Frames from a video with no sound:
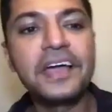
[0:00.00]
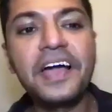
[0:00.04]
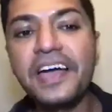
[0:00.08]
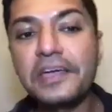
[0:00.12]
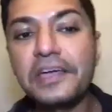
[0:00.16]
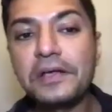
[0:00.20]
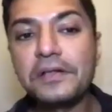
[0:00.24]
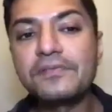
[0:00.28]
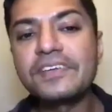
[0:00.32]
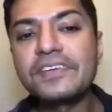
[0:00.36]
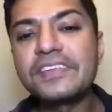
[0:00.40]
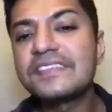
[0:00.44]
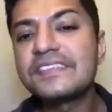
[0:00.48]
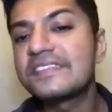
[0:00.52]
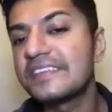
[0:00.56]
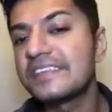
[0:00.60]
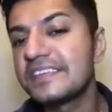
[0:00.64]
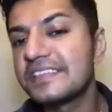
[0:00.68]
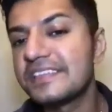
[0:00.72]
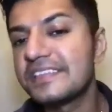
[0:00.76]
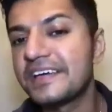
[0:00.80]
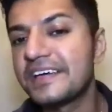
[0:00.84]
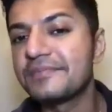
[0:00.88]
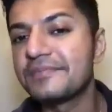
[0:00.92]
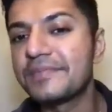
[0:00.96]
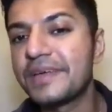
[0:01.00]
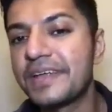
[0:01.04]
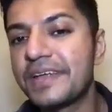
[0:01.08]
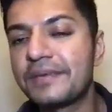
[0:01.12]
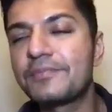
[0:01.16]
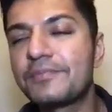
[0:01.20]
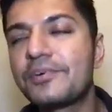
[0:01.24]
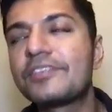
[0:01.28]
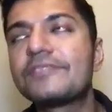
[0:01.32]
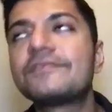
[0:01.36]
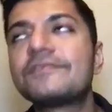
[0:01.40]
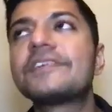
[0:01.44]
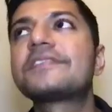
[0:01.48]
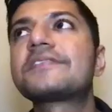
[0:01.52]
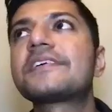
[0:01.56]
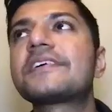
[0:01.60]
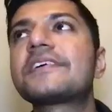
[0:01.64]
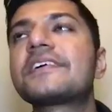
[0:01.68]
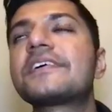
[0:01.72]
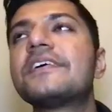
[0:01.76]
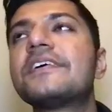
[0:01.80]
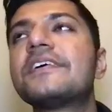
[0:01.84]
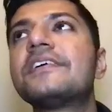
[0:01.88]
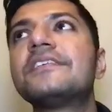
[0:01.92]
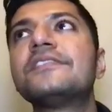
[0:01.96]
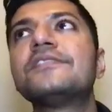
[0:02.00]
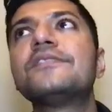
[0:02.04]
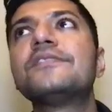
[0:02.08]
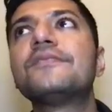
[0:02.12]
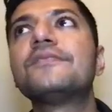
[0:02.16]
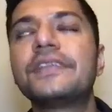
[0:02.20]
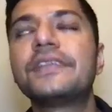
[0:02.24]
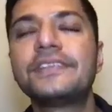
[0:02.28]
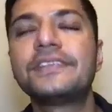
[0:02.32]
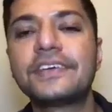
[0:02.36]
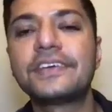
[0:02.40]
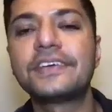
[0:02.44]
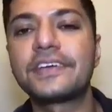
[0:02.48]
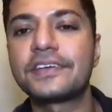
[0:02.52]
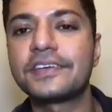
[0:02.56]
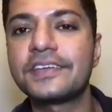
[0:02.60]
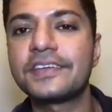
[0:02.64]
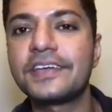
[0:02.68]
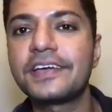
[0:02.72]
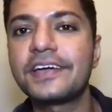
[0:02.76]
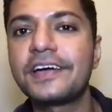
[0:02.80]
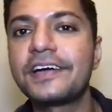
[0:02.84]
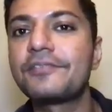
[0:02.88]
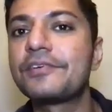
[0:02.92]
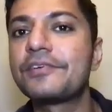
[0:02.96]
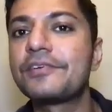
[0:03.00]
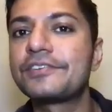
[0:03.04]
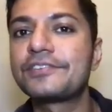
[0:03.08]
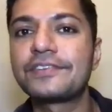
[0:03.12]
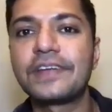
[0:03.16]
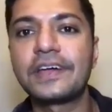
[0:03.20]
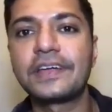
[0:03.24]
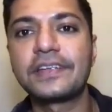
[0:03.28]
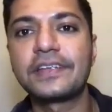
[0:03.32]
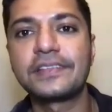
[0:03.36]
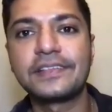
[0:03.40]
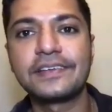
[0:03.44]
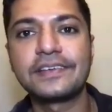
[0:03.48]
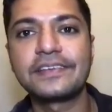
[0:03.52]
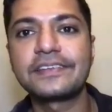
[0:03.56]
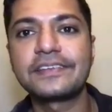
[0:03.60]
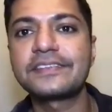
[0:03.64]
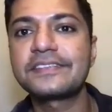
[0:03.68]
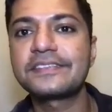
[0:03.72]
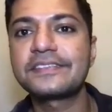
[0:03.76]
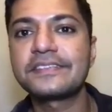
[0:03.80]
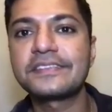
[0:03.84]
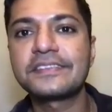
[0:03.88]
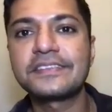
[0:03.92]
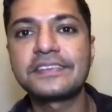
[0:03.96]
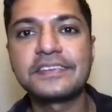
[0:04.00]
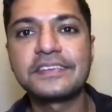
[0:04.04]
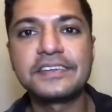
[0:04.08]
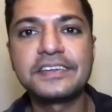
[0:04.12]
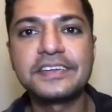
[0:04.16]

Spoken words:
I always see them and I'm always like, oh, one day I want to ride this.